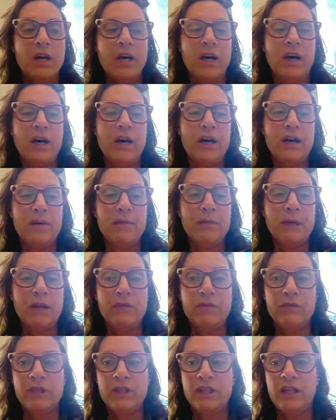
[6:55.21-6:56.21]

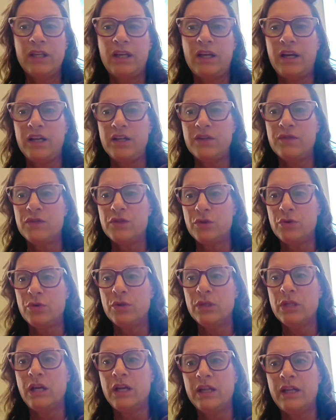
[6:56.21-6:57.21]
and really kind of
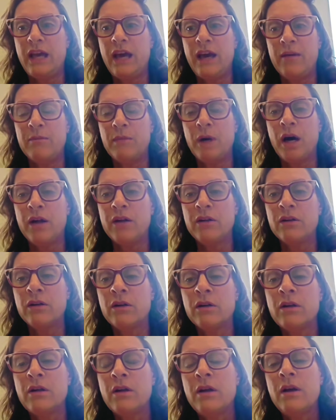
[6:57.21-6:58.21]
sold on that
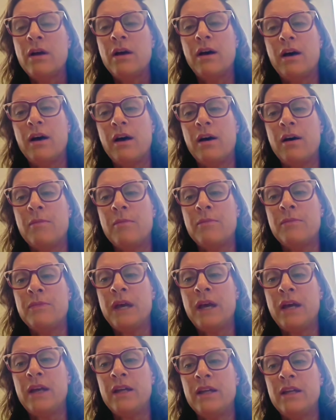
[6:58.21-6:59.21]
model,
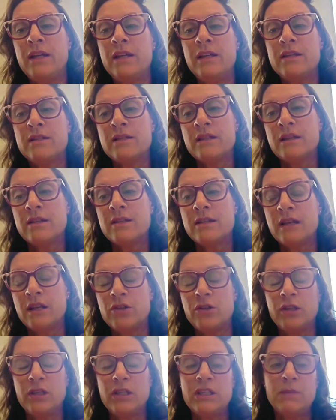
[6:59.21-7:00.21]
that it is
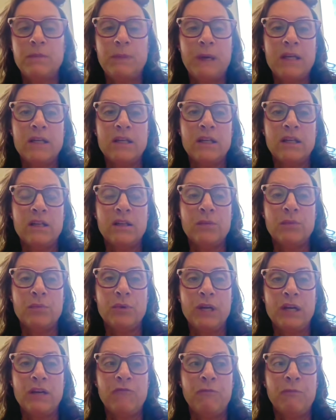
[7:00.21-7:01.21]
essentially dependent on the brief,